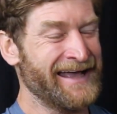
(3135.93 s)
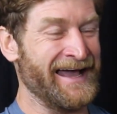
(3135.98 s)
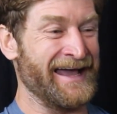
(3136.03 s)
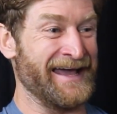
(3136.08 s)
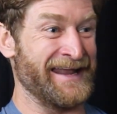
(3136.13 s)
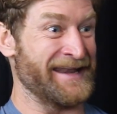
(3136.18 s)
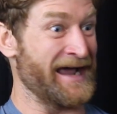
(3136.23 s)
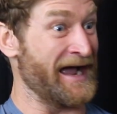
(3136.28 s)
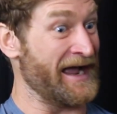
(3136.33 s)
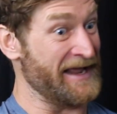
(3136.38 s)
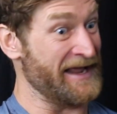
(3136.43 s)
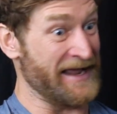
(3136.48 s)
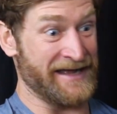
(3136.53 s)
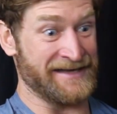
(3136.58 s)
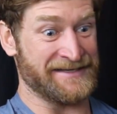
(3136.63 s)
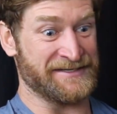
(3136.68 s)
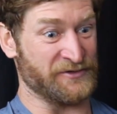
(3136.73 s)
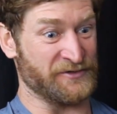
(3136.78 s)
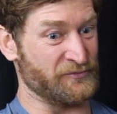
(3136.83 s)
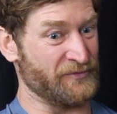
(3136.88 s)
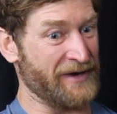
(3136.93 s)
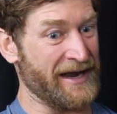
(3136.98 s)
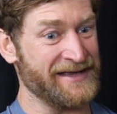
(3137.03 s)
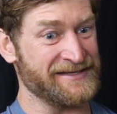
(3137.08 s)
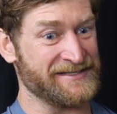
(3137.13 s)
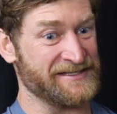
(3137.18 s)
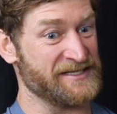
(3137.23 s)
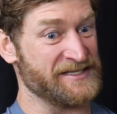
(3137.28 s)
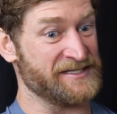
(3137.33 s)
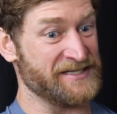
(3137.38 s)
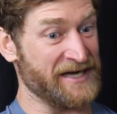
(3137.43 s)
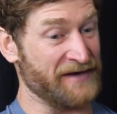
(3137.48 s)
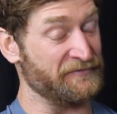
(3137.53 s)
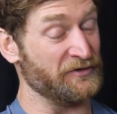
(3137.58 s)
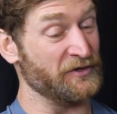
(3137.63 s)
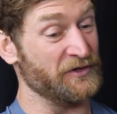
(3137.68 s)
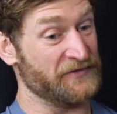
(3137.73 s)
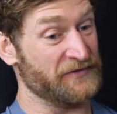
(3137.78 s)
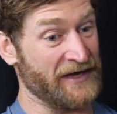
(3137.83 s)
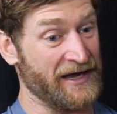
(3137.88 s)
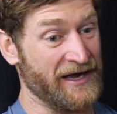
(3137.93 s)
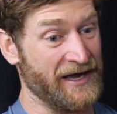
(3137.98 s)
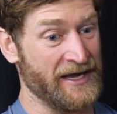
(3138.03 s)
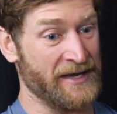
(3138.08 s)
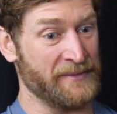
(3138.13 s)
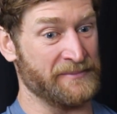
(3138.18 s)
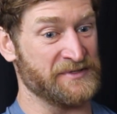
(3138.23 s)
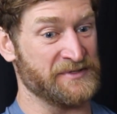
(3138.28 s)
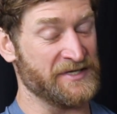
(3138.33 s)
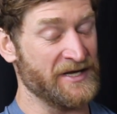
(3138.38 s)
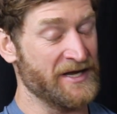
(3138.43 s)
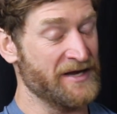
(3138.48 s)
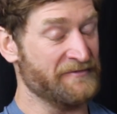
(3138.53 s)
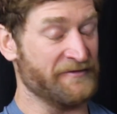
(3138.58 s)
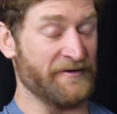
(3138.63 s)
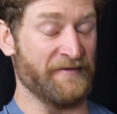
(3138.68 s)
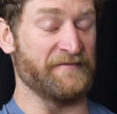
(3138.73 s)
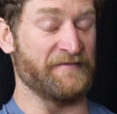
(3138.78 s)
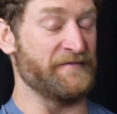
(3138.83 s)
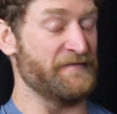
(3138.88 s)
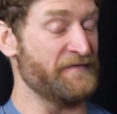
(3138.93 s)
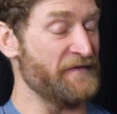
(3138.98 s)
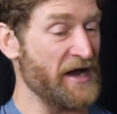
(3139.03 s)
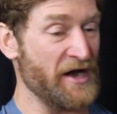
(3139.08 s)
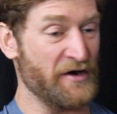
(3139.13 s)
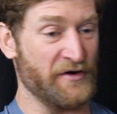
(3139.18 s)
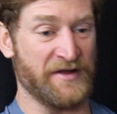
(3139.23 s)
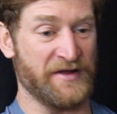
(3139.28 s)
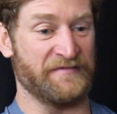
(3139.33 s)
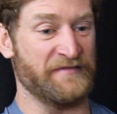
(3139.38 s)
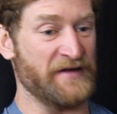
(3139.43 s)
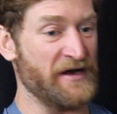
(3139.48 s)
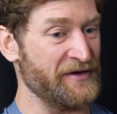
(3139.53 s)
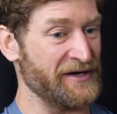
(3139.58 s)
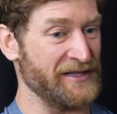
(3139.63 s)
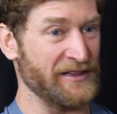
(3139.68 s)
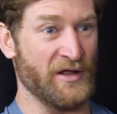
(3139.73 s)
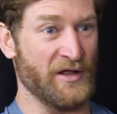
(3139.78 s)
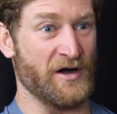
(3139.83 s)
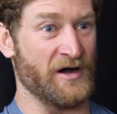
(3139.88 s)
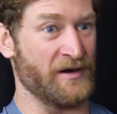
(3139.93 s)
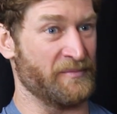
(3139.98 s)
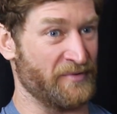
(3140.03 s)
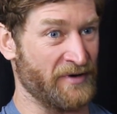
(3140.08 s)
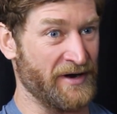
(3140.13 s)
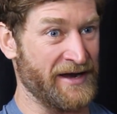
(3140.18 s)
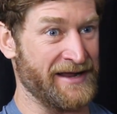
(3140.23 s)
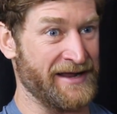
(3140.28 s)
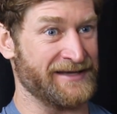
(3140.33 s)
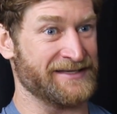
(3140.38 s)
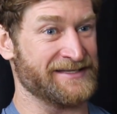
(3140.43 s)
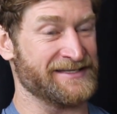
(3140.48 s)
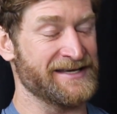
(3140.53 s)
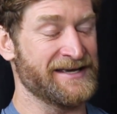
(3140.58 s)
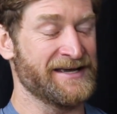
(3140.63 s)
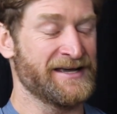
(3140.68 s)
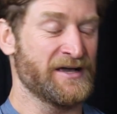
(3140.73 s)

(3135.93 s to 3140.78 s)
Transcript: And I had to rest several times for very very long breaks.